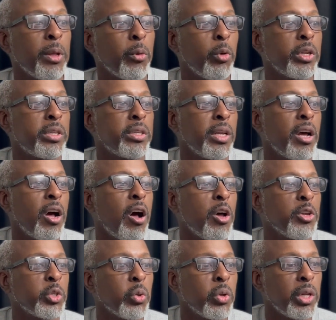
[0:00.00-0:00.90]
which
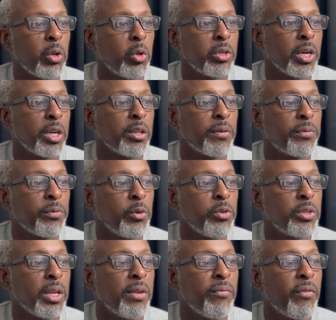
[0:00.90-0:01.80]
also includes other
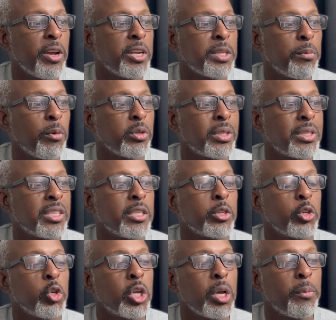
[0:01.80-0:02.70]
fruits and vegetables such as
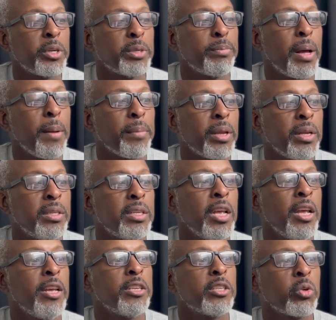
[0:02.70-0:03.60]
cucumbers, pumpkins,
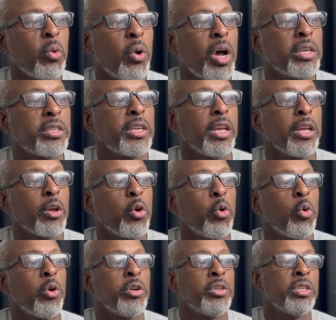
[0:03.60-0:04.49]
squash, and
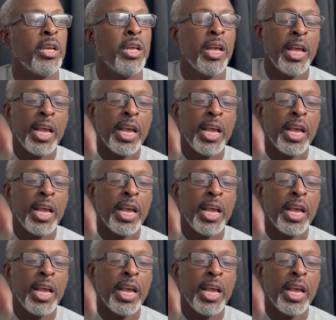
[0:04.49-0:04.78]
gourds.